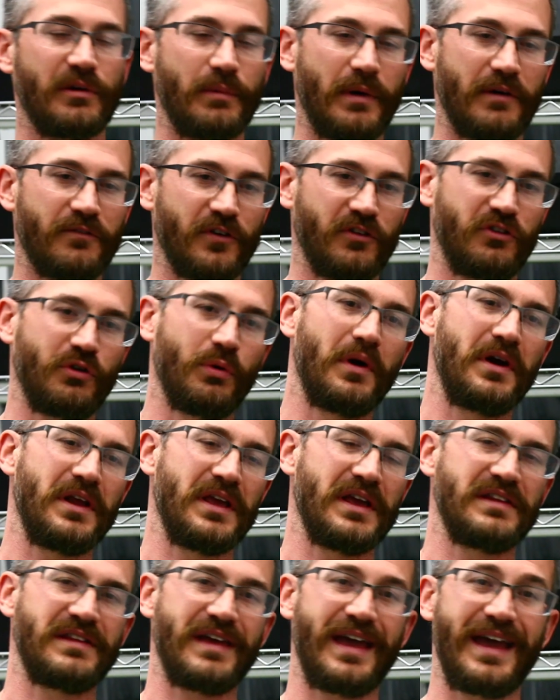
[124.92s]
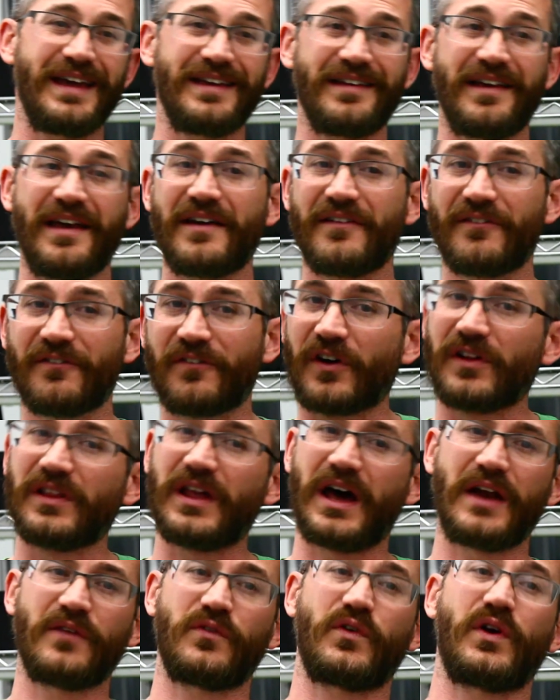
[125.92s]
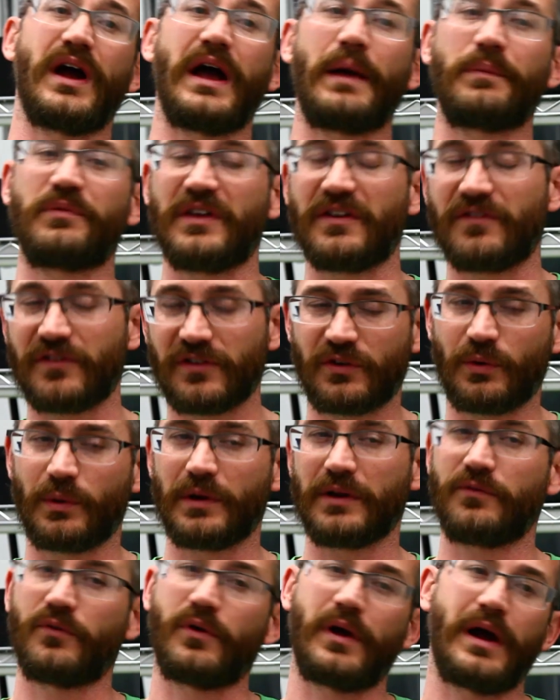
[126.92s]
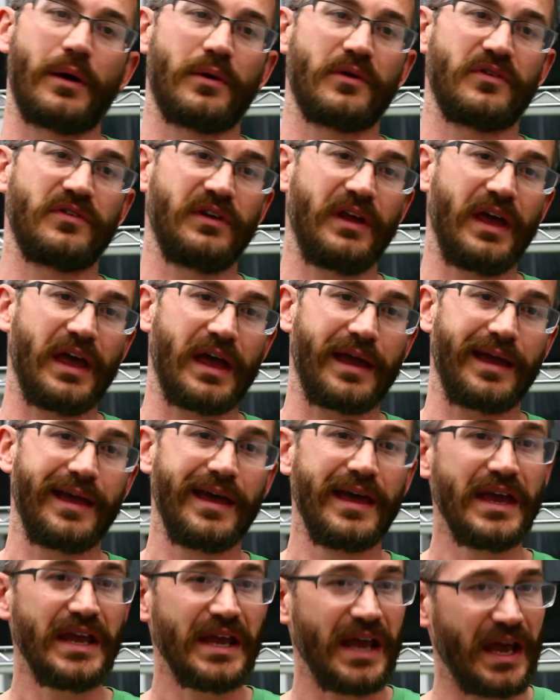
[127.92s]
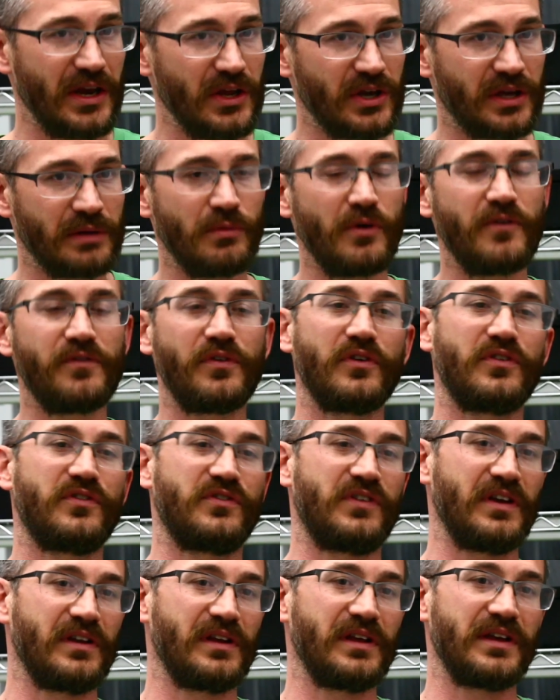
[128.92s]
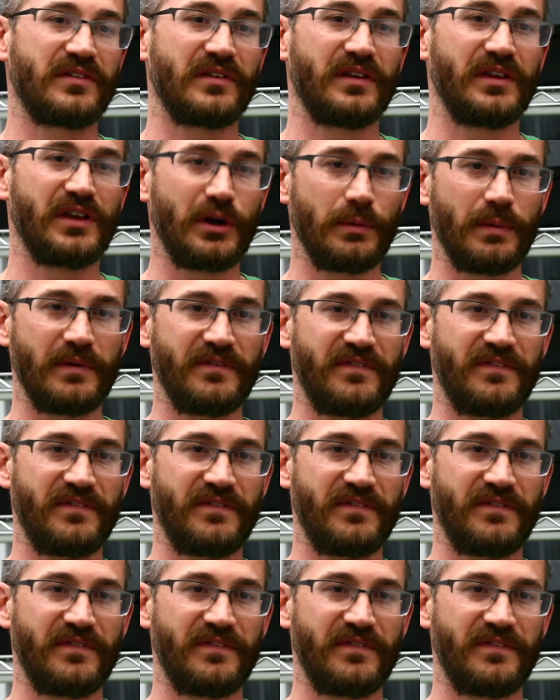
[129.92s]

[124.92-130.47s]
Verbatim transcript: them on for 20 a day. For a lot of crops, even 24 hours a day. And you can move those seedlings a little bit